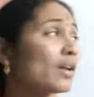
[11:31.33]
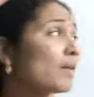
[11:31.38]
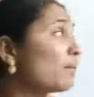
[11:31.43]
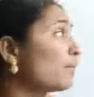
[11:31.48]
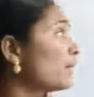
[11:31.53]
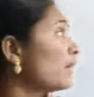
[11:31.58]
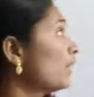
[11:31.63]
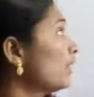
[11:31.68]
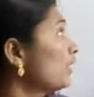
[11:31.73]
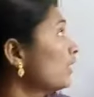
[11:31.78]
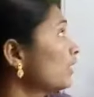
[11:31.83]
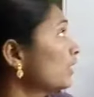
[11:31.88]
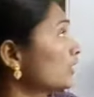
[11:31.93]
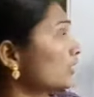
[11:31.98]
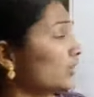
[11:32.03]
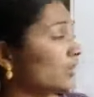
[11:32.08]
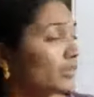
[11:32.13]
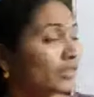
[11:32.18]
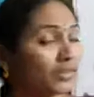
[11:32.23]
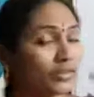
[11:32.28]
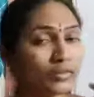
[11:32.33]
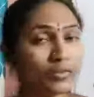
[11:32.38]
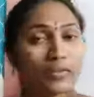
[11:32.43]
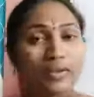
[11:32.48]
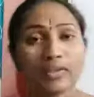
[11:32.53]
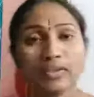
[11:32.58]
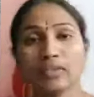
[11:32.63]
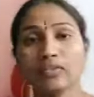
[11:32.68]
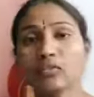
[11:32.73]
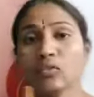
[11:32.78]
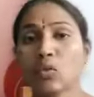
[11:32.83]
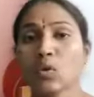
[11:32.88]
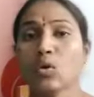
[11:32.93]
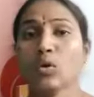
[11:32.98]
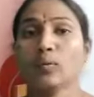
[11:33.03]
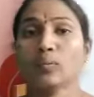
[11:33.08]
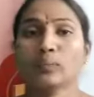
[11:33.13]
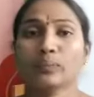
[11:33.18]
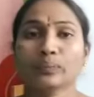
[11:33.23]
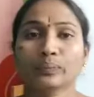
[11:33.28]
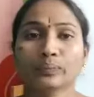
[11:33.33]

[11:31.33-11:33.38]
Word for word: number uh, 24